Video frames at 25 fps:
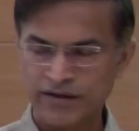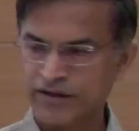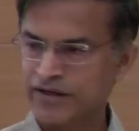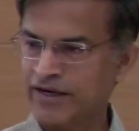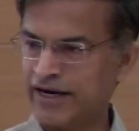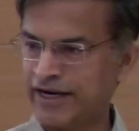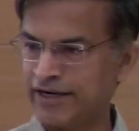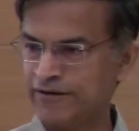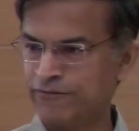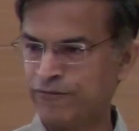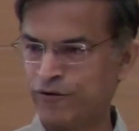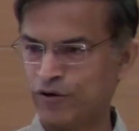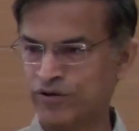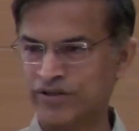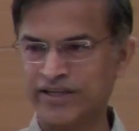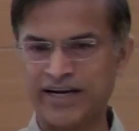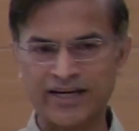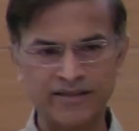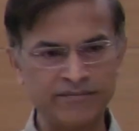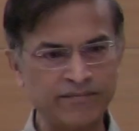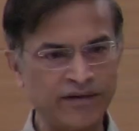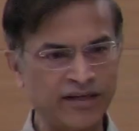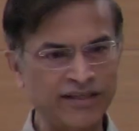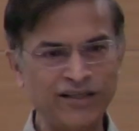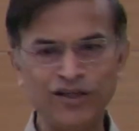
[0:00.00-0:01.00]
And for
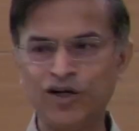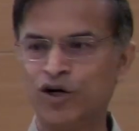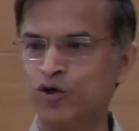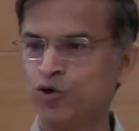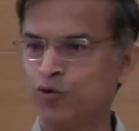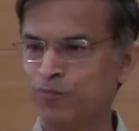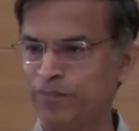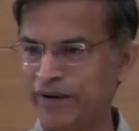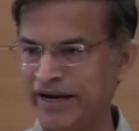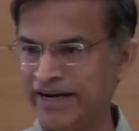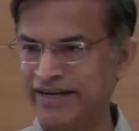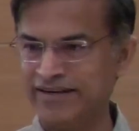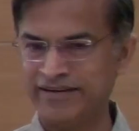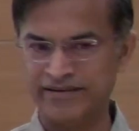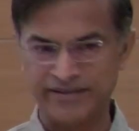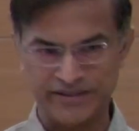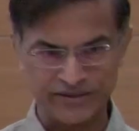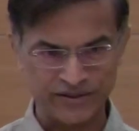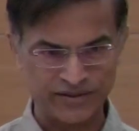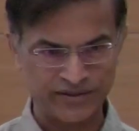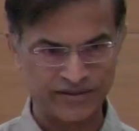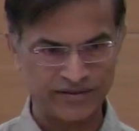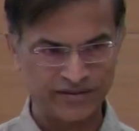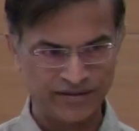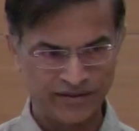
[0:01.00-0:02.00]
that money, you have to pay
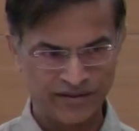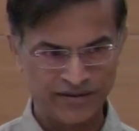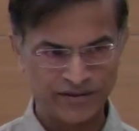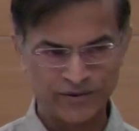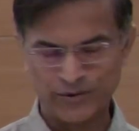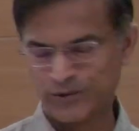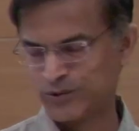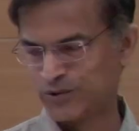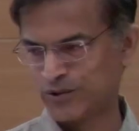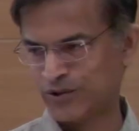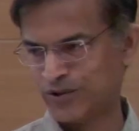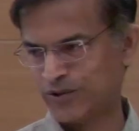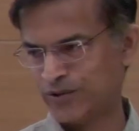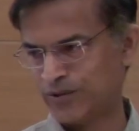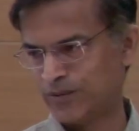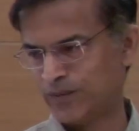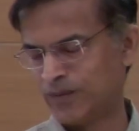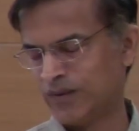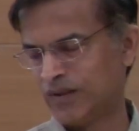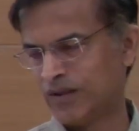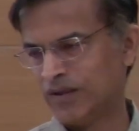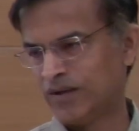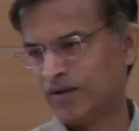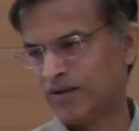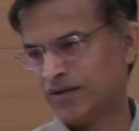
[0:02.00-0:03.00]
interest.
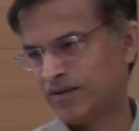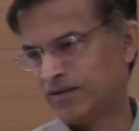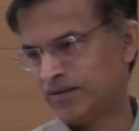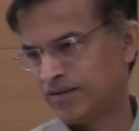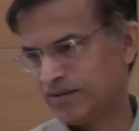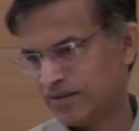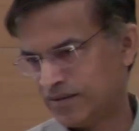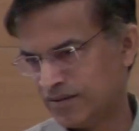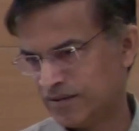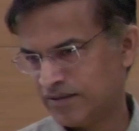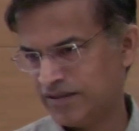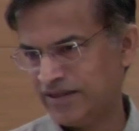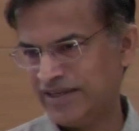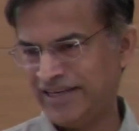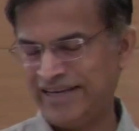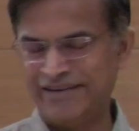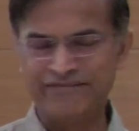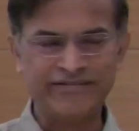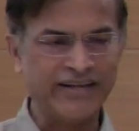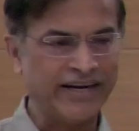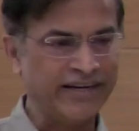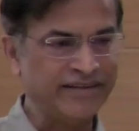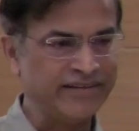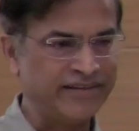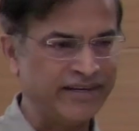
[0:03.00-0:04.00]
So if
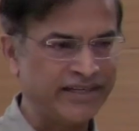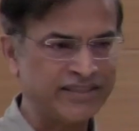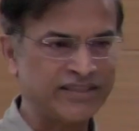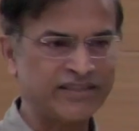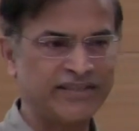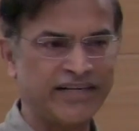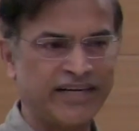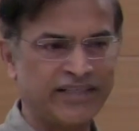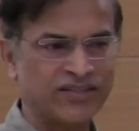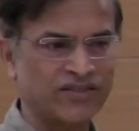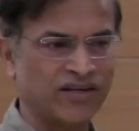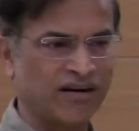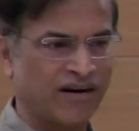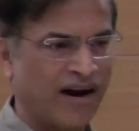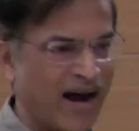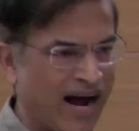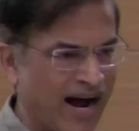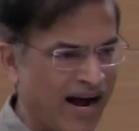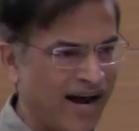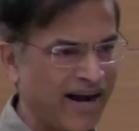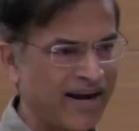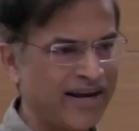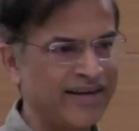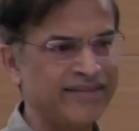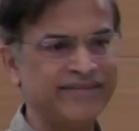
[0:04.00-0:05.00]
the interest rates are
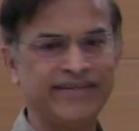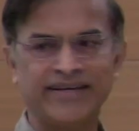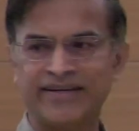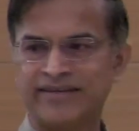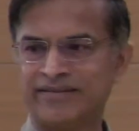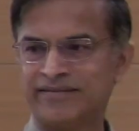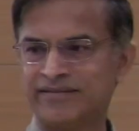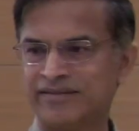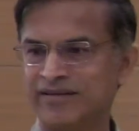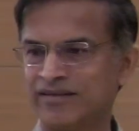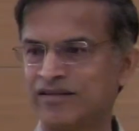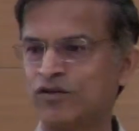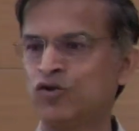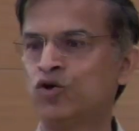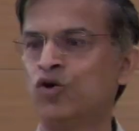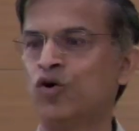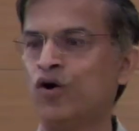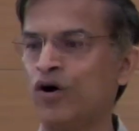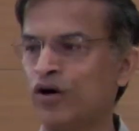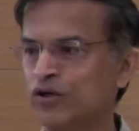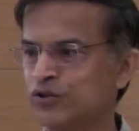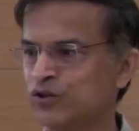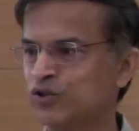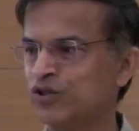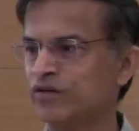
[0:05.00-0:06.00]
high, then the
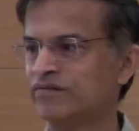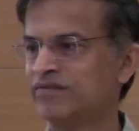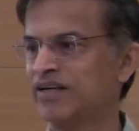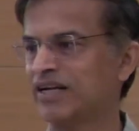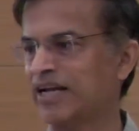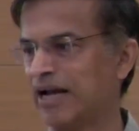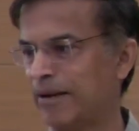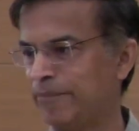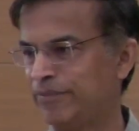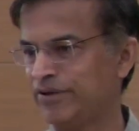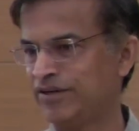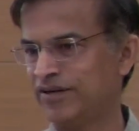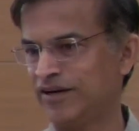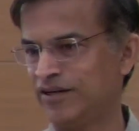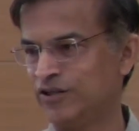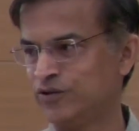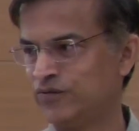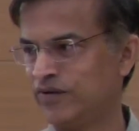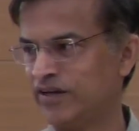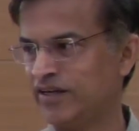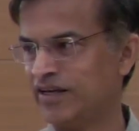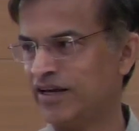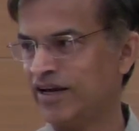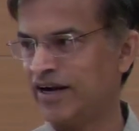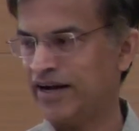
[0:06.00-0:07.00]
cost of the capital is
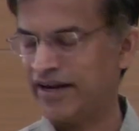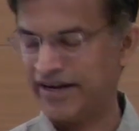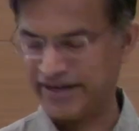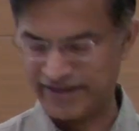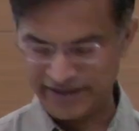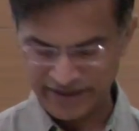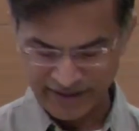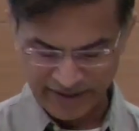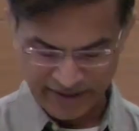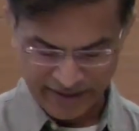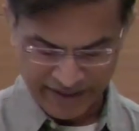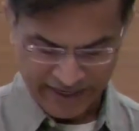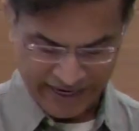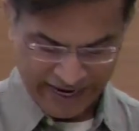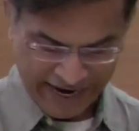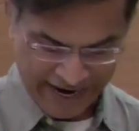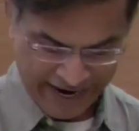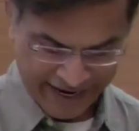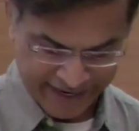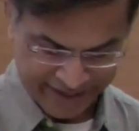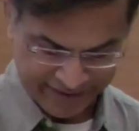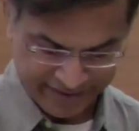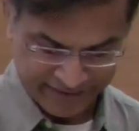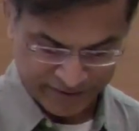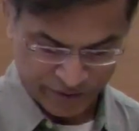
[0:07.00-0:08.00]
very high.
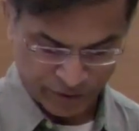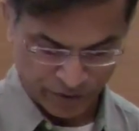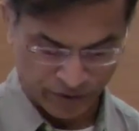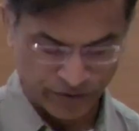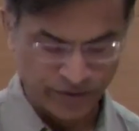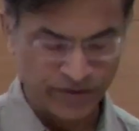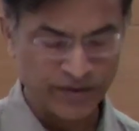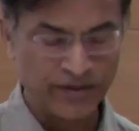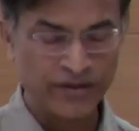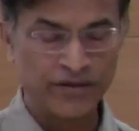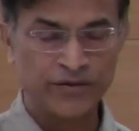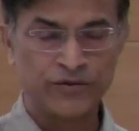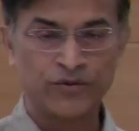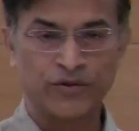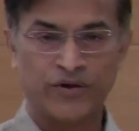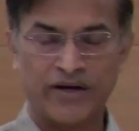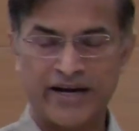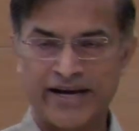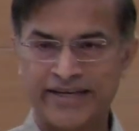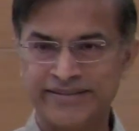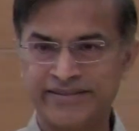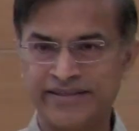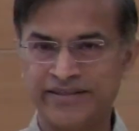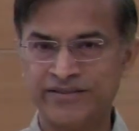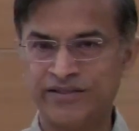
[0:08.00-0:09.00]
And so
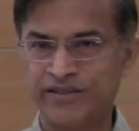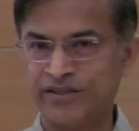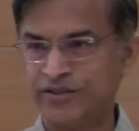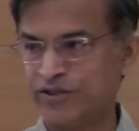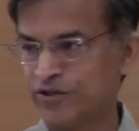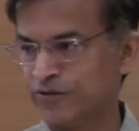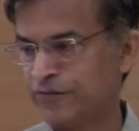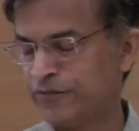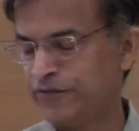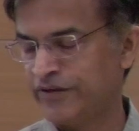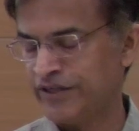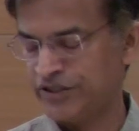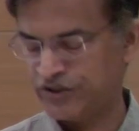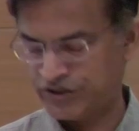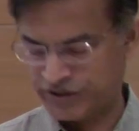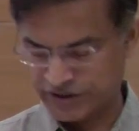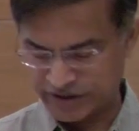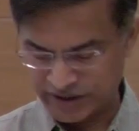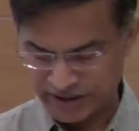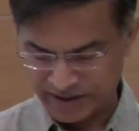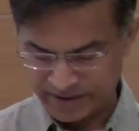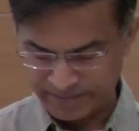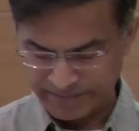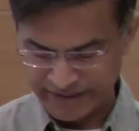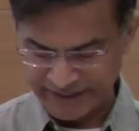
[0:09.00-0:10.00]
as a result of which,
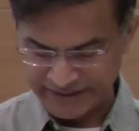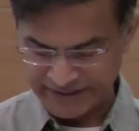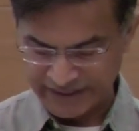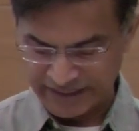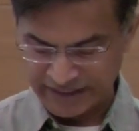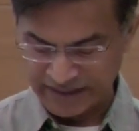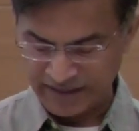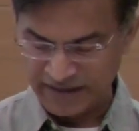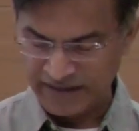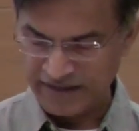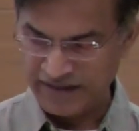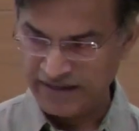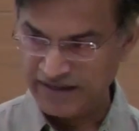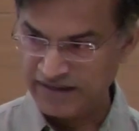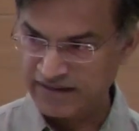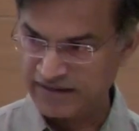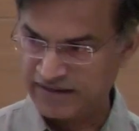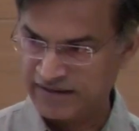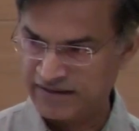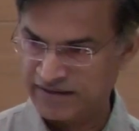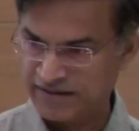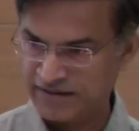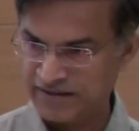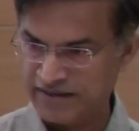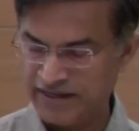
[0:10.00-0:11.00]

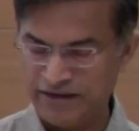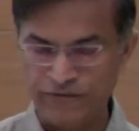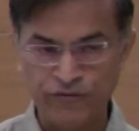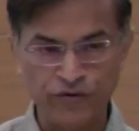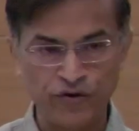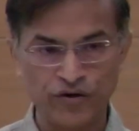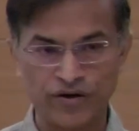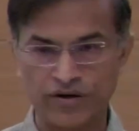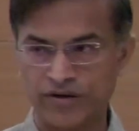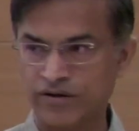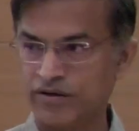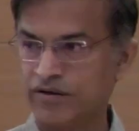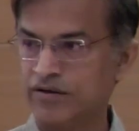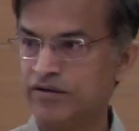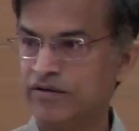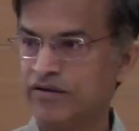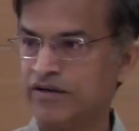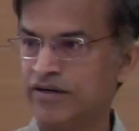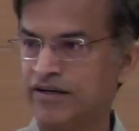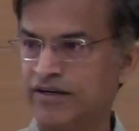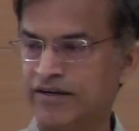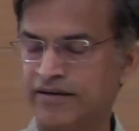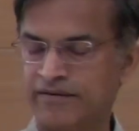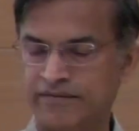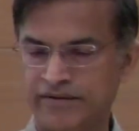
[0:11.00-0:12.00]
if you're
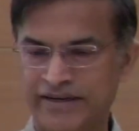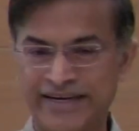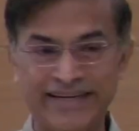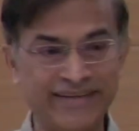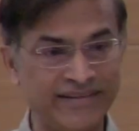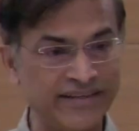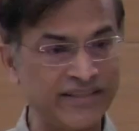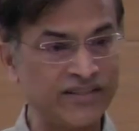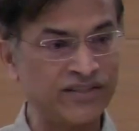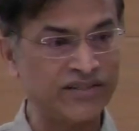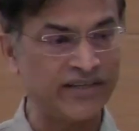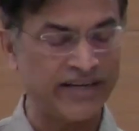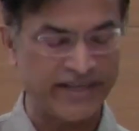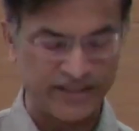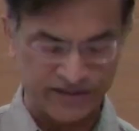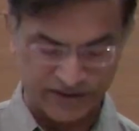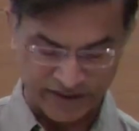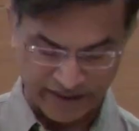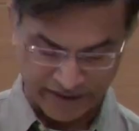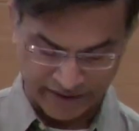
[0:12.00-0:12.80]
interest rates